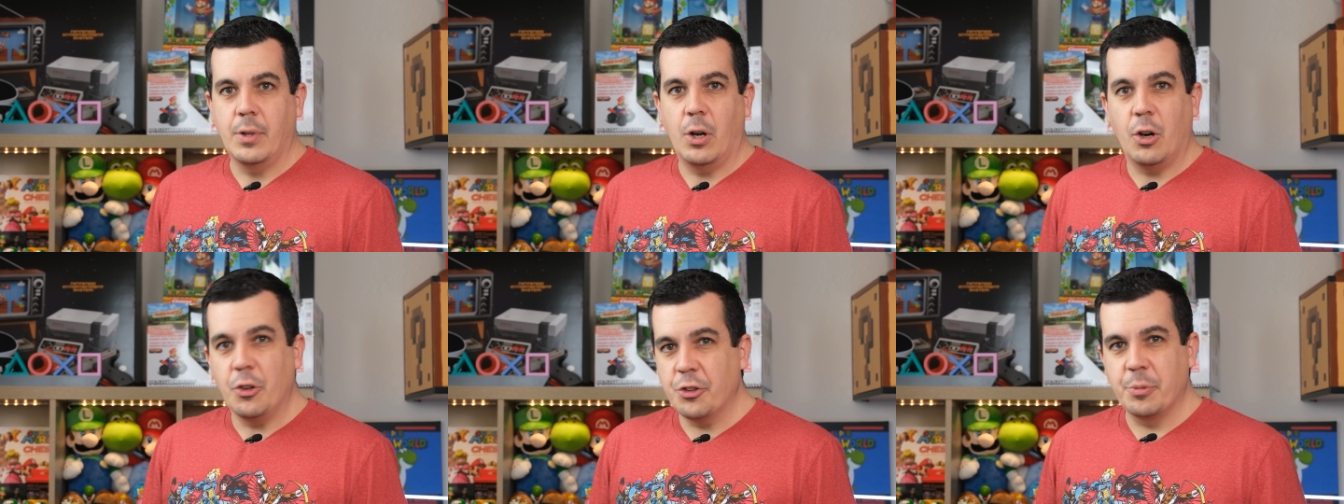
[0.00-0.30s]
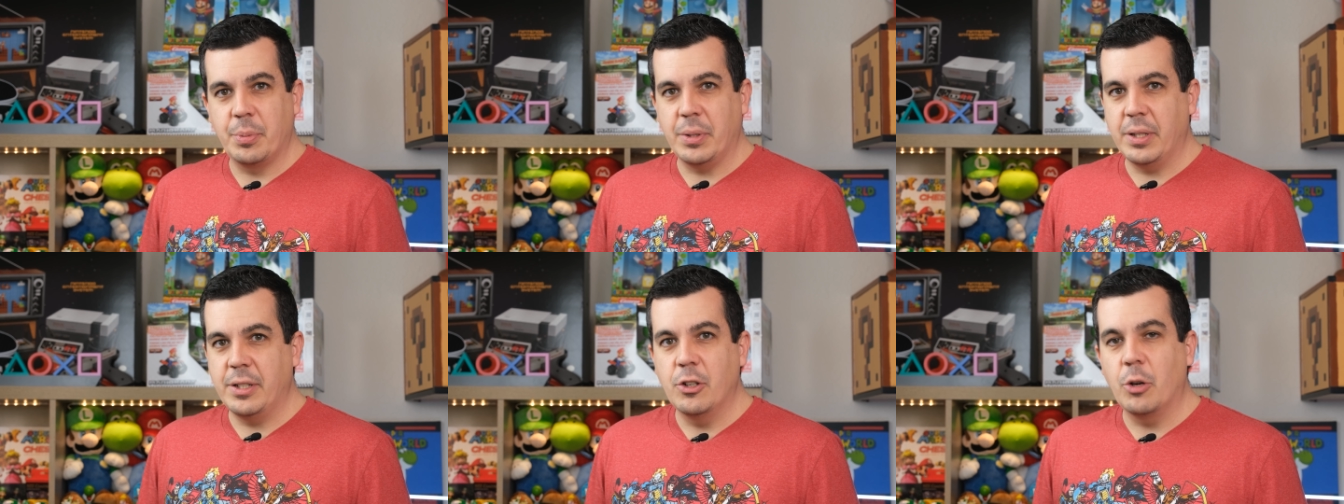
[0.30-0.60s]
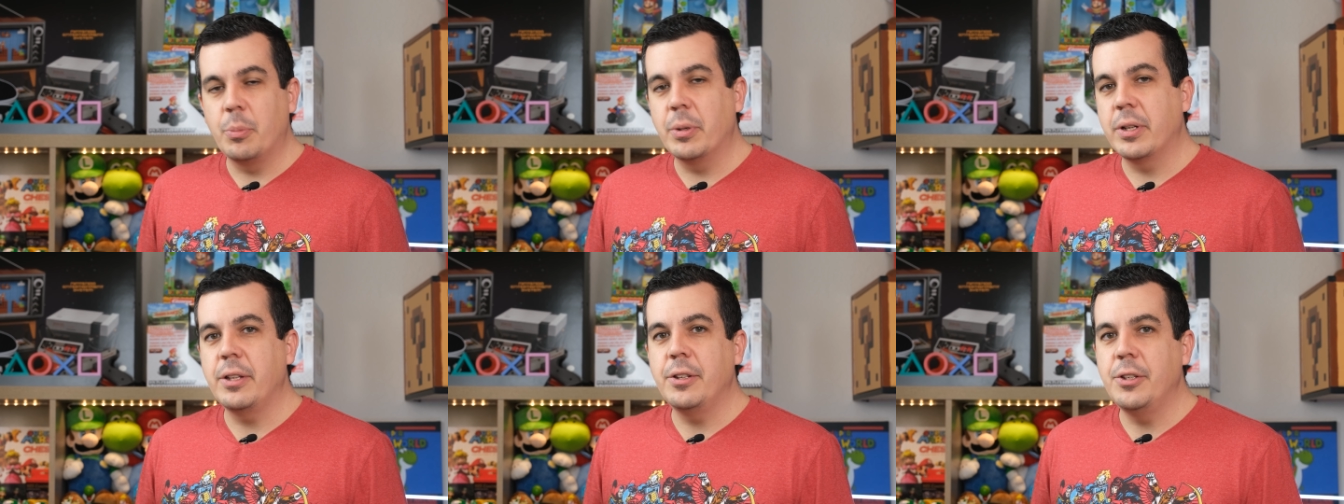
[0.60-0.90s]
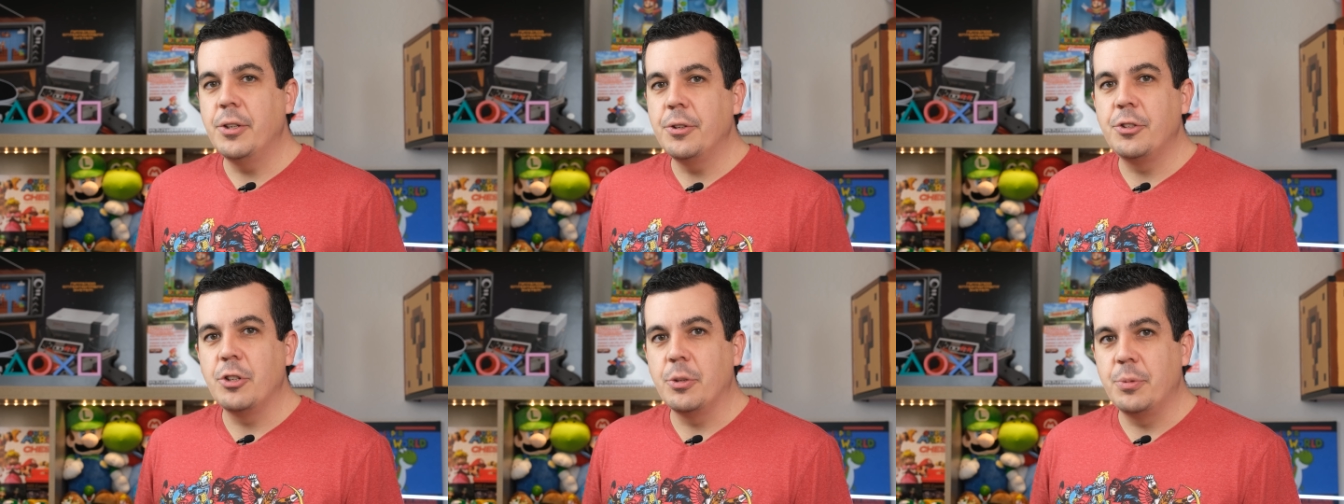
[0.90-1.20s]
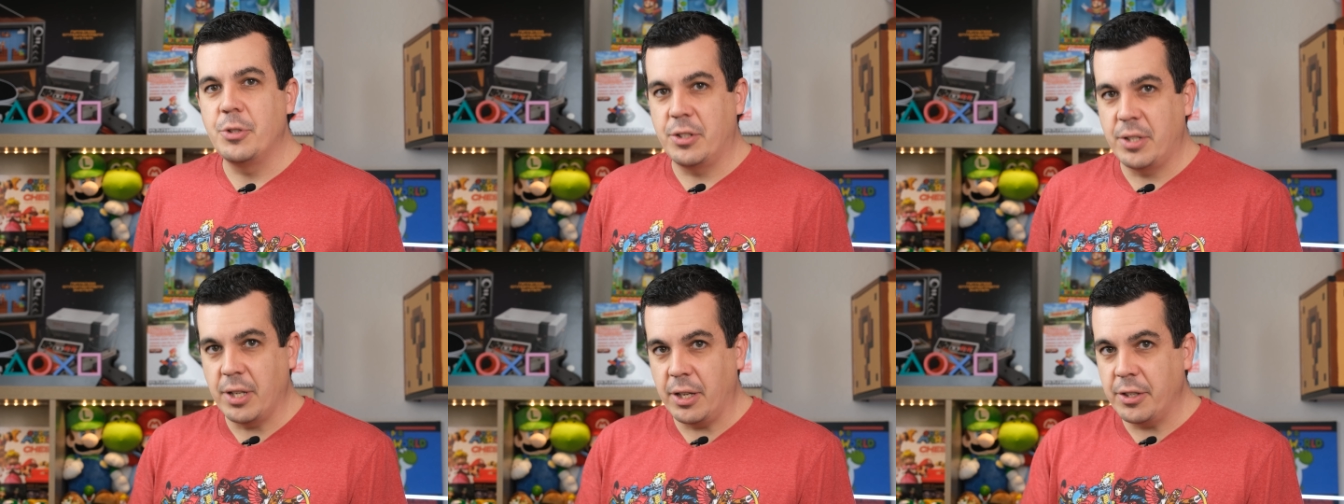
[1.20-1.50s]
Ultimately, nobody on YouTube
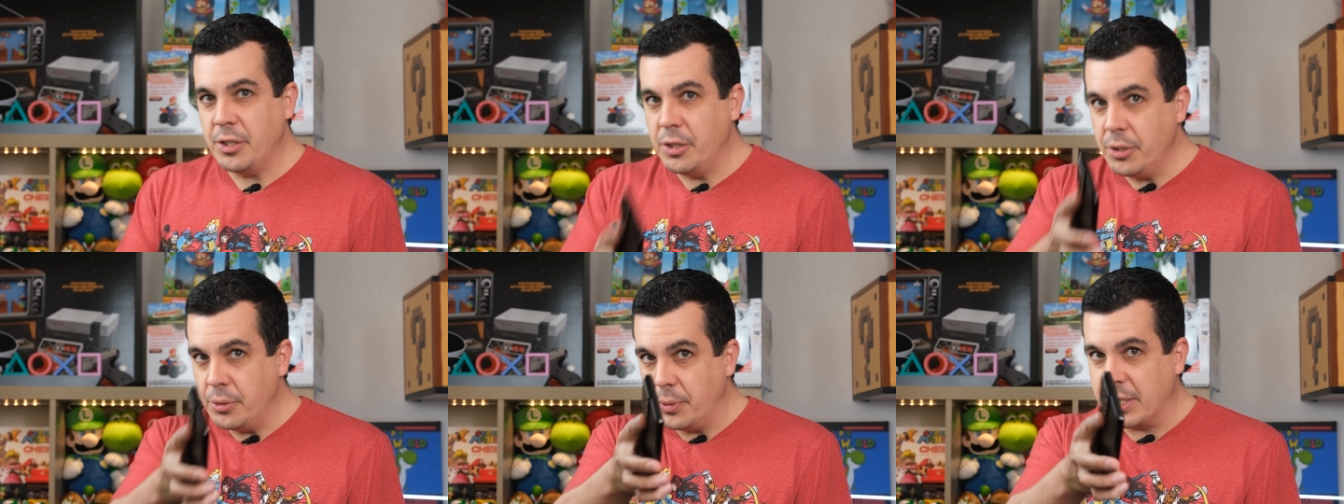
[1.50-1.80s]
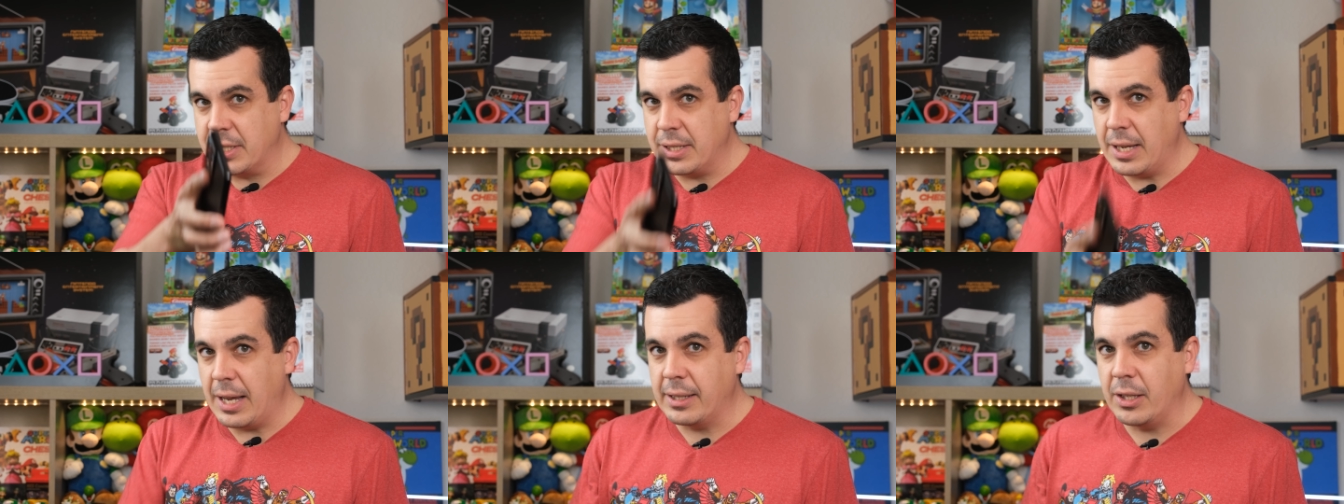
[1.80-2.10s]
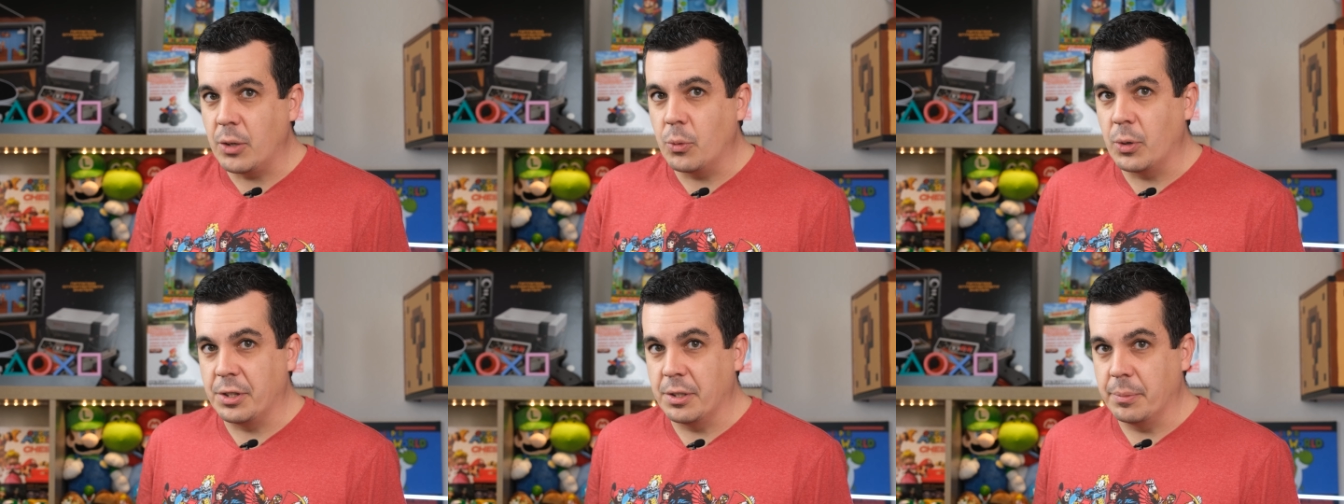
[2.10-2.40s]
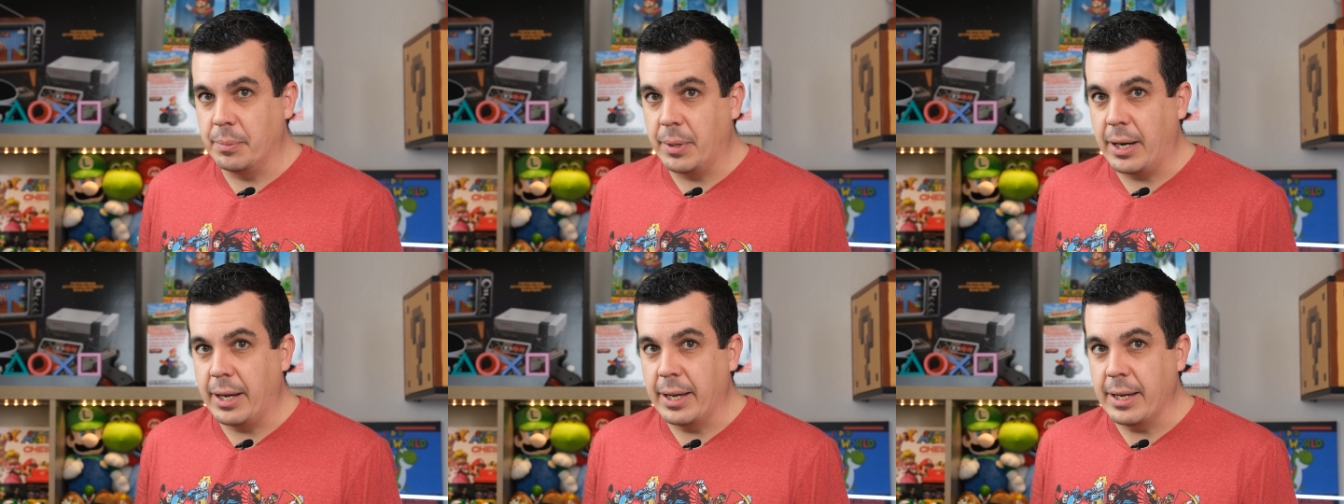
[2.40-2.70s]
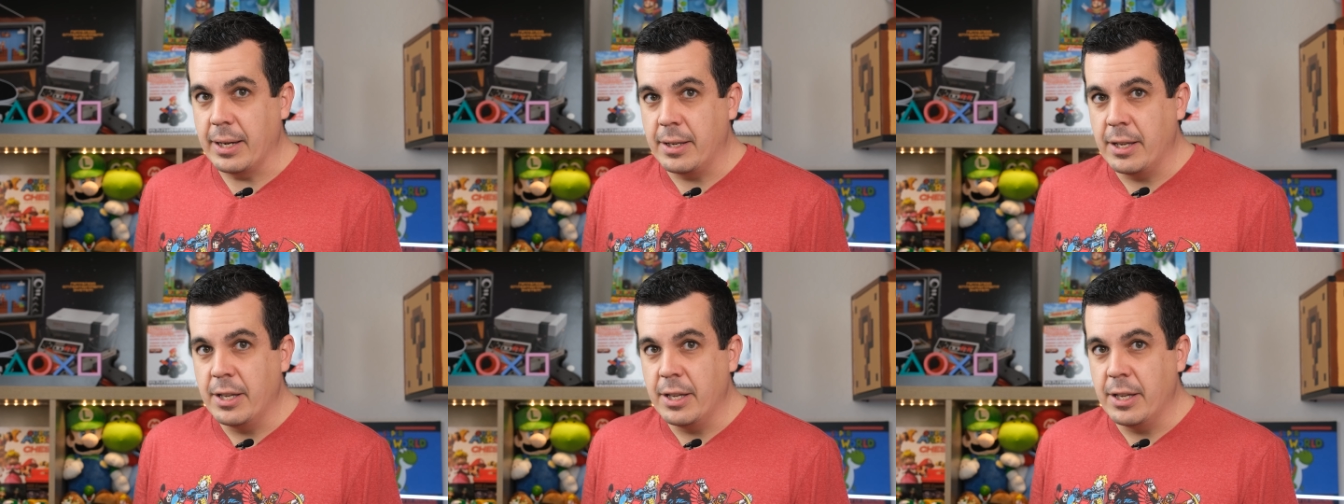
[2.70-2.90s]
should tell you exactly what to buy.